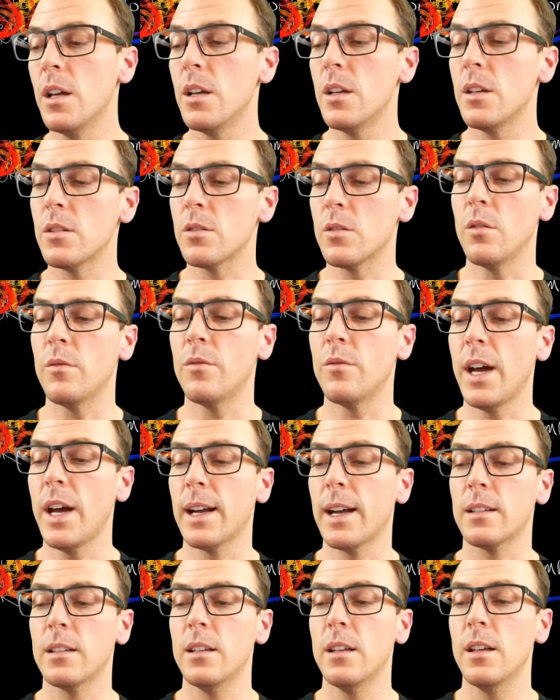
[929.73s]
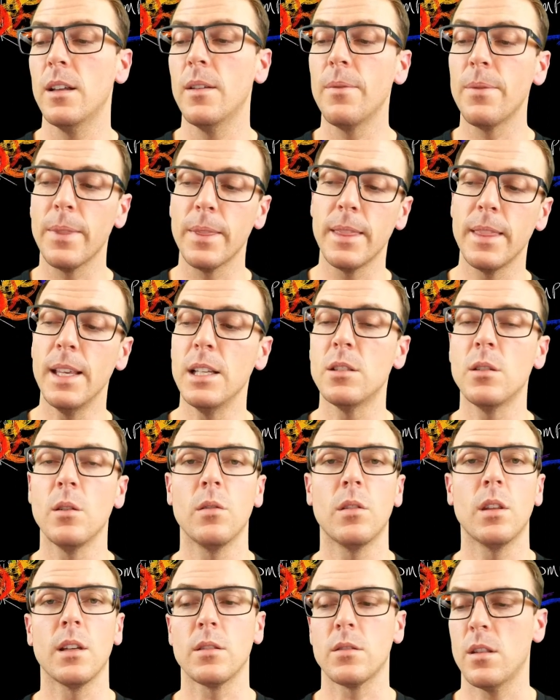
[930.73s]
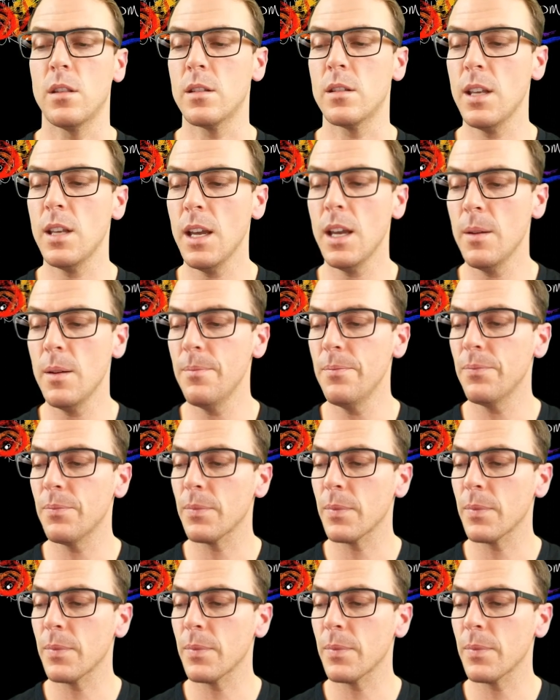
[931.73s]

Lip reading: So in fact, these two things are the same.